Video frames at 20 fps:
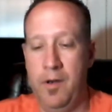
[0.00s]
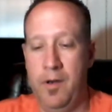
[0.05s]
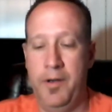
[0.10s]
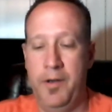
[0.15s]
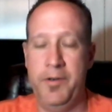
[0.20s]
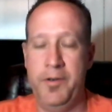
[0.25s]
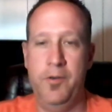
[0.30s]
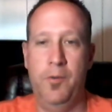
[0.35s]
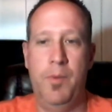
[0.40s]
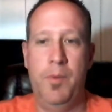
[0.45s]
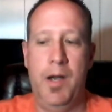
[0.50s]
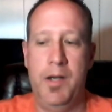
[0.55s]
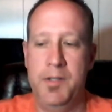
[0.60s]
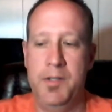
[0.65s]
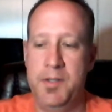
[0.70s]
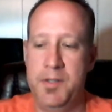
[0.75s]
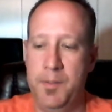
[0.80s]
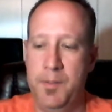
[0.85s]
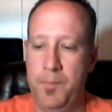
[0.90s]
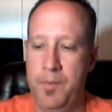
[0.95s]
audio
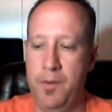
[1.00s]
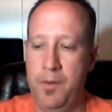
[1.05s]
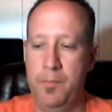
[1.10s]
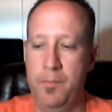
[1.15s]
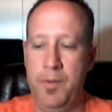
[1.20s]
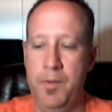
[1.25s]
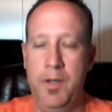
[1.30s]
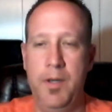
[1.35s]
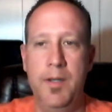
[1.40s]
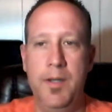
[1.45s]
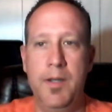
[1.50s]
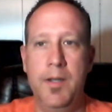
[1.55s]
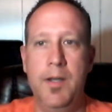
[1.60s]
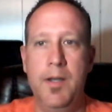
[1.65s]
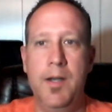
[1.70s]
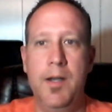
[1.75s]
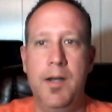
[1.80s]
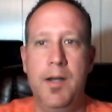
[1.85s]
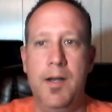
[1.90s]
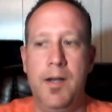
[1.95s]
box is up there, but
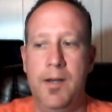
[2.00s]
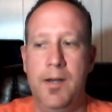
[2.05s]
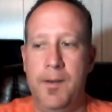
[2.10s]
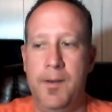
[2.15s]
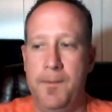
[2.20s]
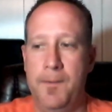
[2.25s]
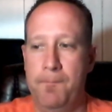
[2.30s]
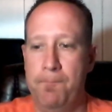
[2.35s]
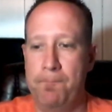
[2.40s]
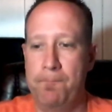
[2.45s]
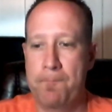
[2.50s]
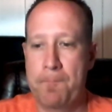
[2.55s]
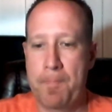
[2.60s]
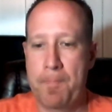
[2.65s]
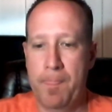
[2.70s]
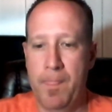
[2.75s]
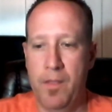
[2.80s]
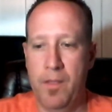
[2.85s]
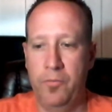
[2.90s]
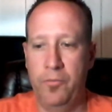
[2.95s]
so
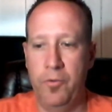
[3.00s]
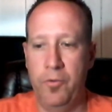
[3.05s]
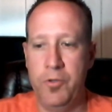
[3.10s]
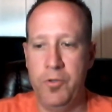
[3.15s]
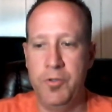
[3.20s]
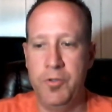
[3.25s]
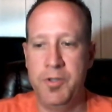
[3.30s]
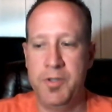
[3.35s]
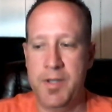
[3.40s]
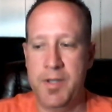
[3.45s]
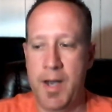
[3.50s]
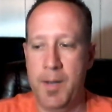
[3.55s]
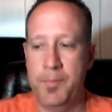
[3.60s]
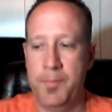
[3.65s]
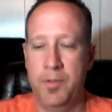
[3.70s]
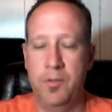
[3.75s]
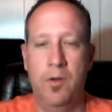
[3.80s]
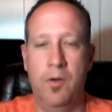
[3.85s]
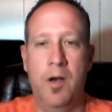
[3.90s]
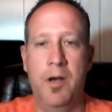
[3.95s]
it uses
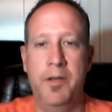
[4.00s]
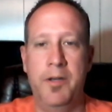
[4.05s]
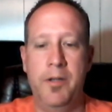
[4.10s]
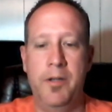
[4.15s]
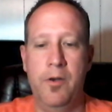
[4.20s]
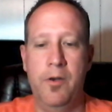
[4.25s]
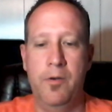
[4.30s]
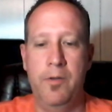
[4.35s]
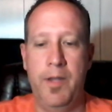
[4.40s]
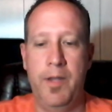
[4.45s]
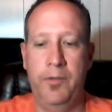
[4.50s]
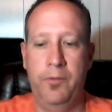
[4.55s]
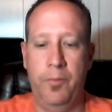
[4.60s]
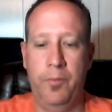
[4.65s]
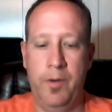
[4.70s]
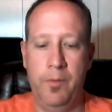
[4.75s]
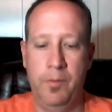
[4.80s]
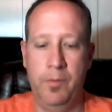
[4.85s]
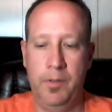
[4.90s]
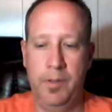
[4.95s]
optical audio, and that's
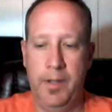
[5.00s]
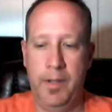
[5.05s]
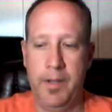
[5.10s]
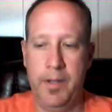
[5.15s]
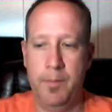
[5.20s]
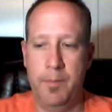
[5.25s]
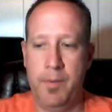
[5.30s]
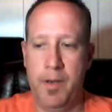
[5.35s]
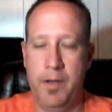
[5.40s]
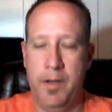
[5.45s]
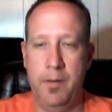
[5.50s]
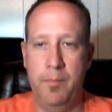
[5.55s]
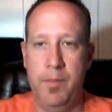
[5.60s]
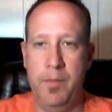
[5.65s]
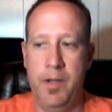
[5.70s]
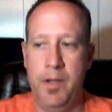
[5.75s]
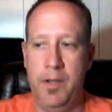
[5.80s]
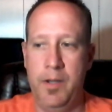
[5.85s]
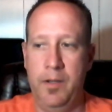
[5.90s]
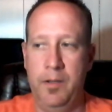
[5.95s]
what I really like about them.
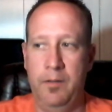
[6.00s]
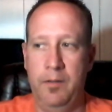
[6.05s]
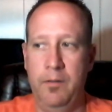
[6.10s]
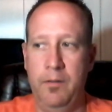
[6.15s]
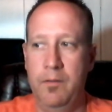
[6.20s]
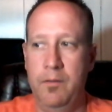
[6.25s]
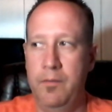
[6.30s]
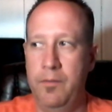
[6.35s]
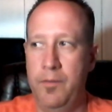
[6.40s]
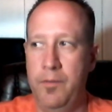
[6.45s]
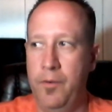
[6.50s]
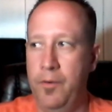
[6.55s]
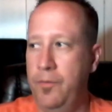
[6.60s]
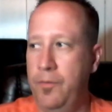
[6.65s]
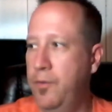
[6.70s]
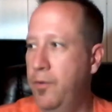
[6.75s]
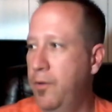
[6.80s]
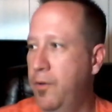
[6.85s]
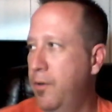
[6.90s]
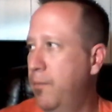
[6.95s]
And
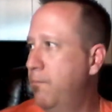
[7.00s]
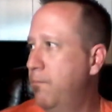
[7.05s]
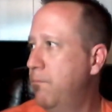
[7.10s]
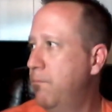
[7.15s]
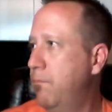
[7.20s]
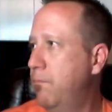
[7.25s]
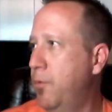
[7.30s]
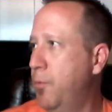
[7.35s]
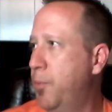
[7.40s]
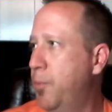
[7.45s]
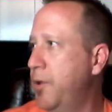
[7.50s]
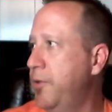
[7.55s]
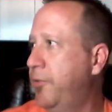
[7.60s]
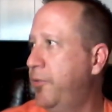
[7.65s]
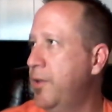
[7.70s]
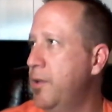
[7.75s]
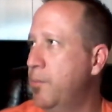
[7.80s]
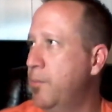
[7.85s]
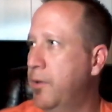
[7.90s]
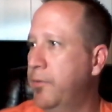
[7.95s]
they're pretty
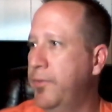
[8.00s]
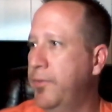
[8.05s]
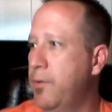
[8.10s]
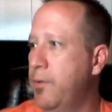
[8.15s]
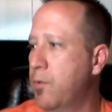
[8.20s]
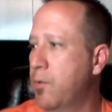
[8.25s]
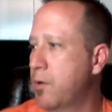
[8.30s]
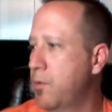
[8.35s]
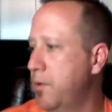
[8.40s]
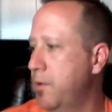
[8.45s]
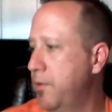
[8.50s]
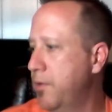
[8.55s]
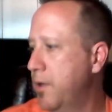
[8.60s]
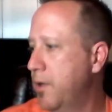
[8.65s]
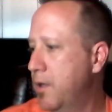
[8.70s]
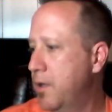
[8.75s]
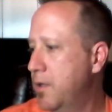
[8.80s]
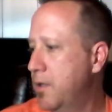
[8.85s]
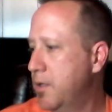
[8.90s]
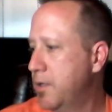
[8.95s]
seamless. They work with
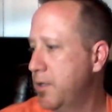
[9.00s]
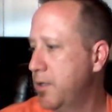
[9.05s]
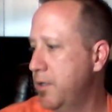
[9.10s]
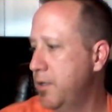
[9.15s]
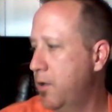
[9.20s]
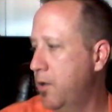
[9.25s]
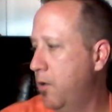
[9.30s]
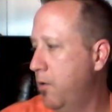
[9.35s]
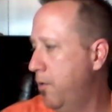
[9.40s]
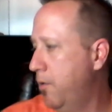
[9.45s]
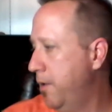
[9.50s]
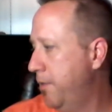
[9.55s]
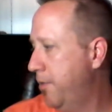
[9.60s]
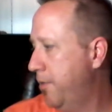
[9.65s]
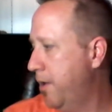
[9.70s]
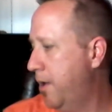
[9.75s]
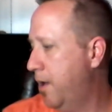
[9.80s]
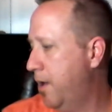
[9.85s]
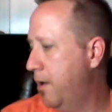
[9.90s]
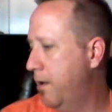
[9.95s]
with
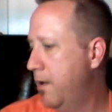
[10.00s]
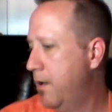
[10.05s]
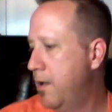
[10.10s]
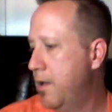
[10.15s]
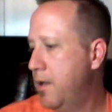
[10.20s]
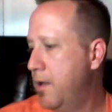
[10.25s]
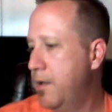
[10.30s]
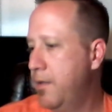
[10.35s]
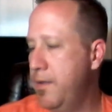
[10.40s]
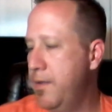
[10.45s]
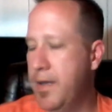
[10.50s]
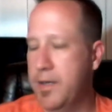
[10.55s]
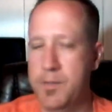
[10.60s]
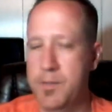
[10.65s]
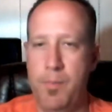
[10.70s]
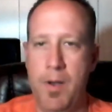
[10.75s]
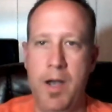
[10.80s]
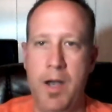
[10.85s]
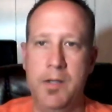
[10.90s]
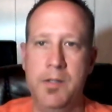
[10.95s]
the
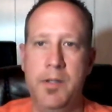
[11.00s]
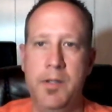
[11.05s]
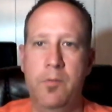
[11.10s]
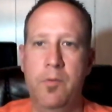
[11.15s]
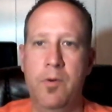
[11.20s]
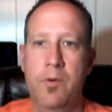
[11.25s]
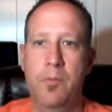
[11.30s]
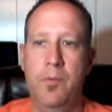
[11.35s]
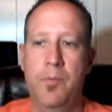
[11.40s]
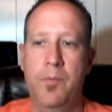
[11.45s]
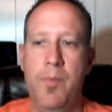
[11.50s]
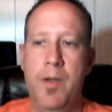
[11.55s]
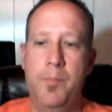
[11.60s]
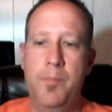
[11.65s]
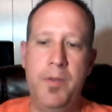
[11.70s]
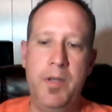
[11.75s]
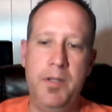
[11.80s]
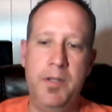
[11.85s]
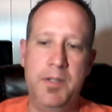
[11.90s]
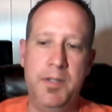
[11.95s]
Xbox. They work with my
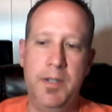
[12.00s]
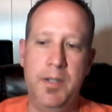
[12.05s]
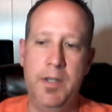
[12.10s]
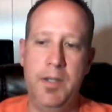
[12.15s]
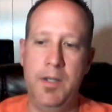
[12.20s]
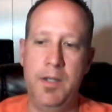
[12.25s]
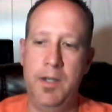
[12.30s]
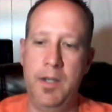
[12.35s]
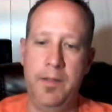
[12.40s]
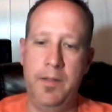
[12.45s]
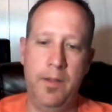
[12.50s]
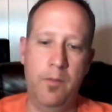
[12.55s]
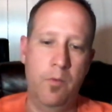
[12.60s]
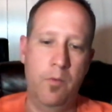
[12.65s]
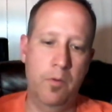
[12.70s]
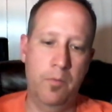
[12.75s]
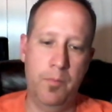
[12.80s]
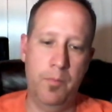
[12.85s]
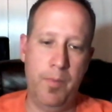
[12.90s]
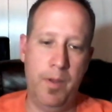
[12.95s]
PC, and they
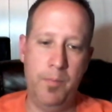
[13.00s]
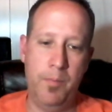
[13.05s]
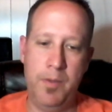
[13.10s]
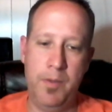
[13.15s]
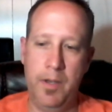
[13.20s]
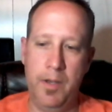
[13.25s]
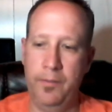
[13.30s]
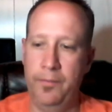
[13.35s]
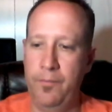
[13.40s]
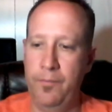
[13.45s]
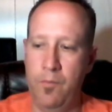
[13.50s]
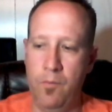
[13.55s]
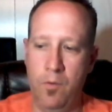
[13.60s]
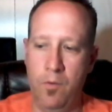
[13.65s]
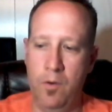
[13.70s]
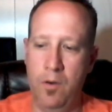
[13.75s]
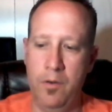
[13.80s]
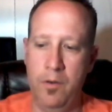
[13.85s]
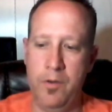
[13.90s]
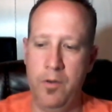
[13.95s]
work with my
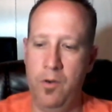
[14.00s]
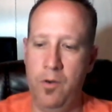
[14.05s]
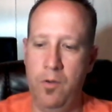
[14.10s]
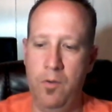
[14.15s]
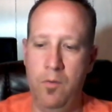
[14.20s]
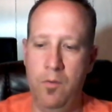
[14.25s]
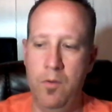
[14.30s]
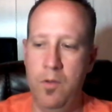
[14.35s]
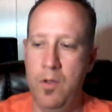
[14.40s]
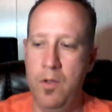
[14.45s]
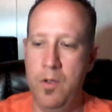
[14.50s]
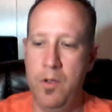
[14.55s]
PS4.